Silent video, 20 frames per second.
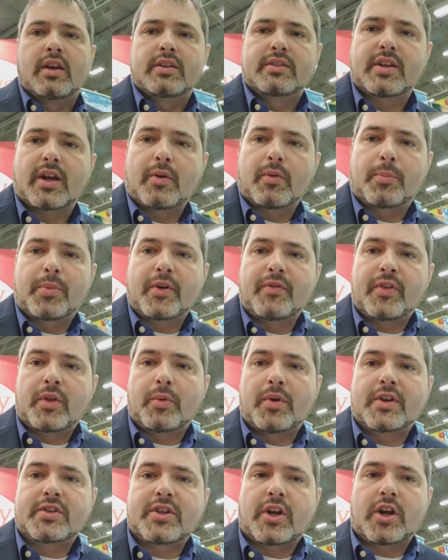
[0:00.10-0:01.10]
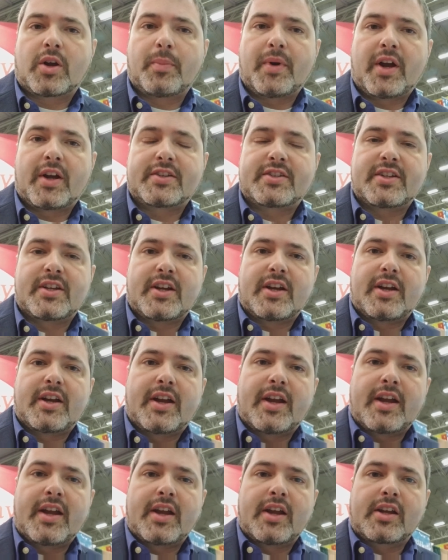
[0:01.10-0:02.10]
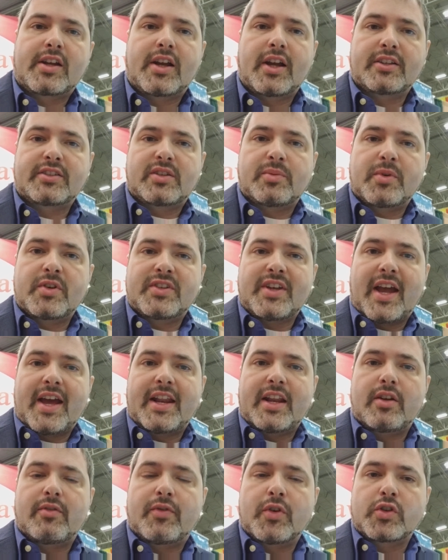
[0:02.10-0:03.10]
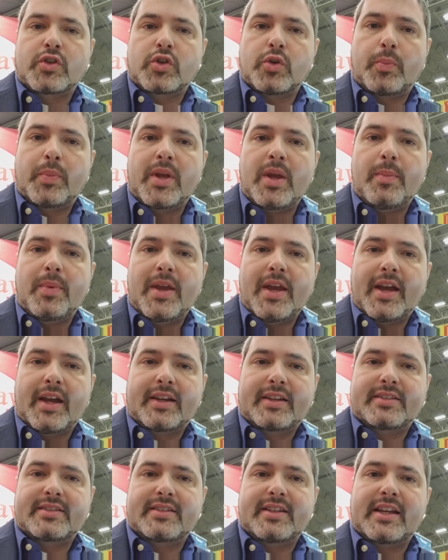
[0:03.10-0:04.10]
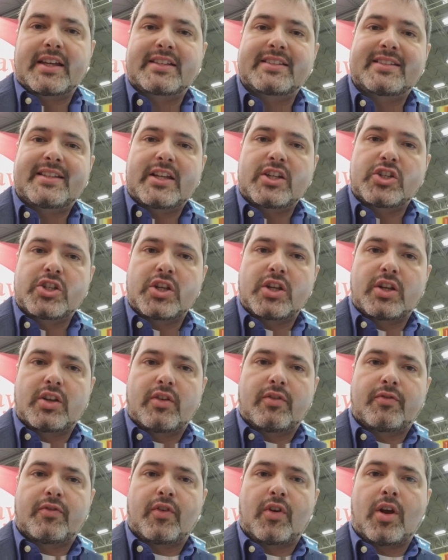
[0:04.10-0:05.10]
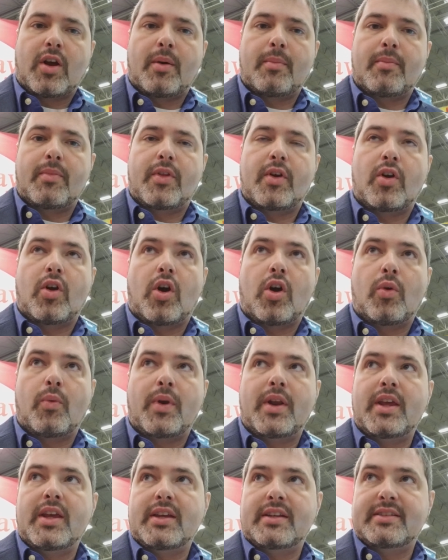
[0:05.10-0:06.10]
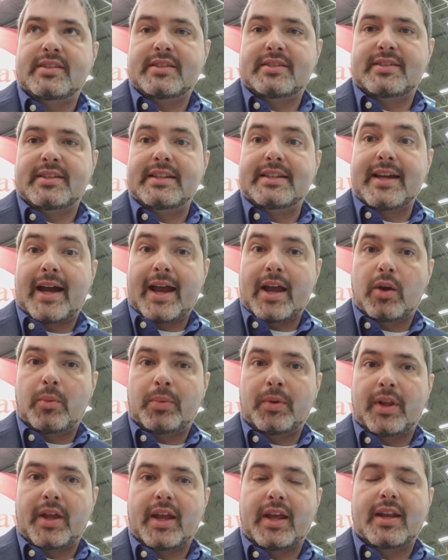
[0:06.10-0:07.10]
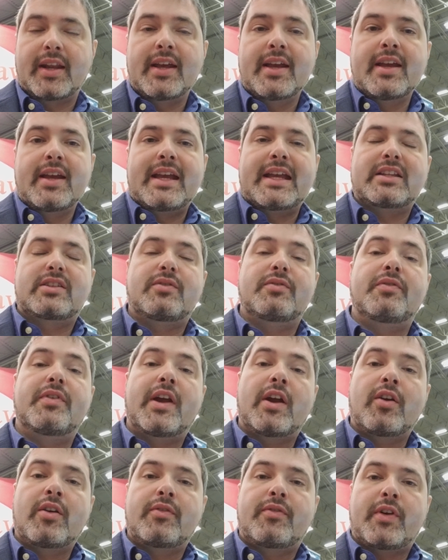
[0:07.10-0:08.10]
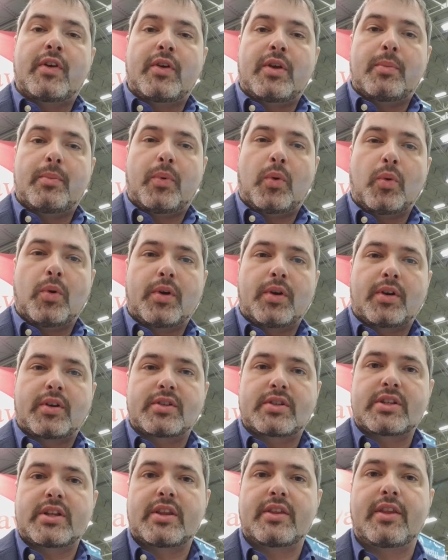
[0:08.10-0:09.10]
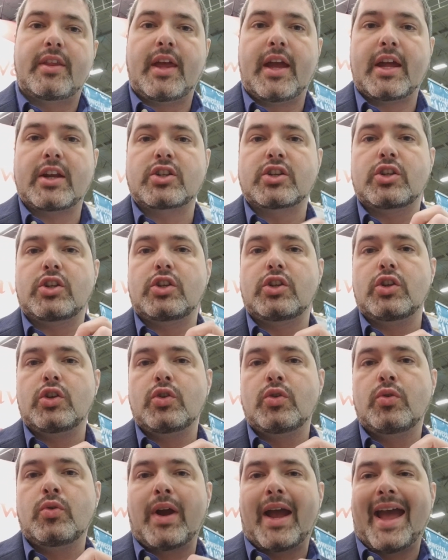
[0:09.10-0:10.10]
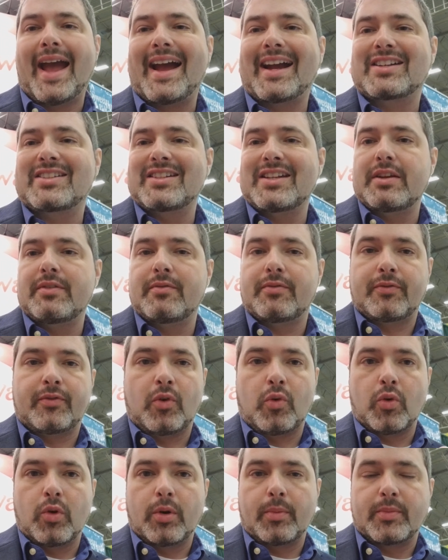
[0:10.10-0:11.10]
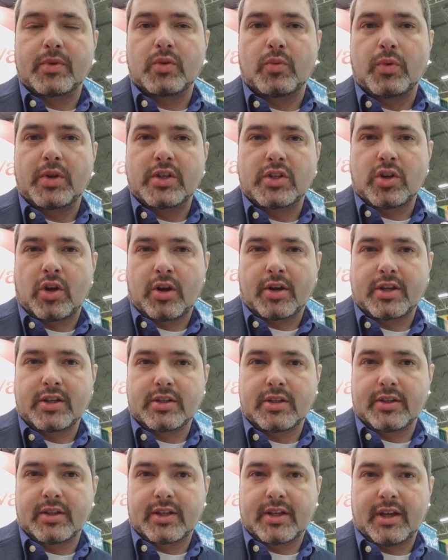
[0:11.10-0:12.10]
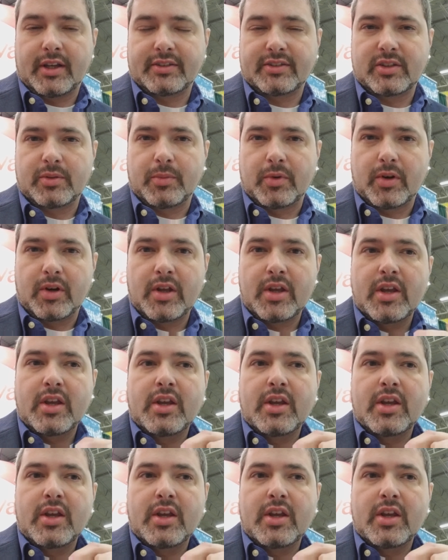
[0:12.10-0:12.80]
So I briefly want to talk about uh, customers adding a virtual PBX extension from their already existing dial plan. It's very, very important that you act informed when talking to the customer.